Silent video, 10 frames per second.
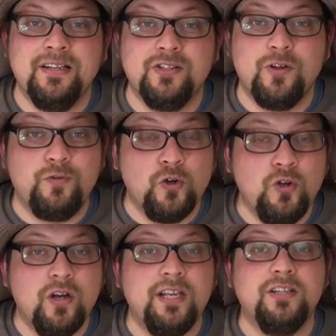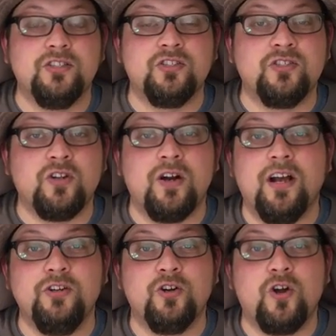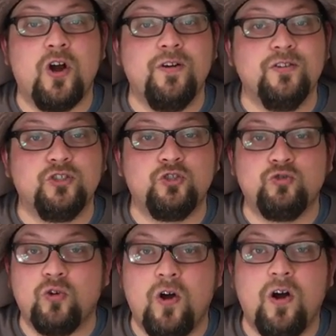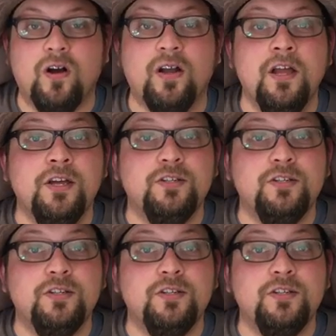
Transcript: So if you're looking to start out your garden strong,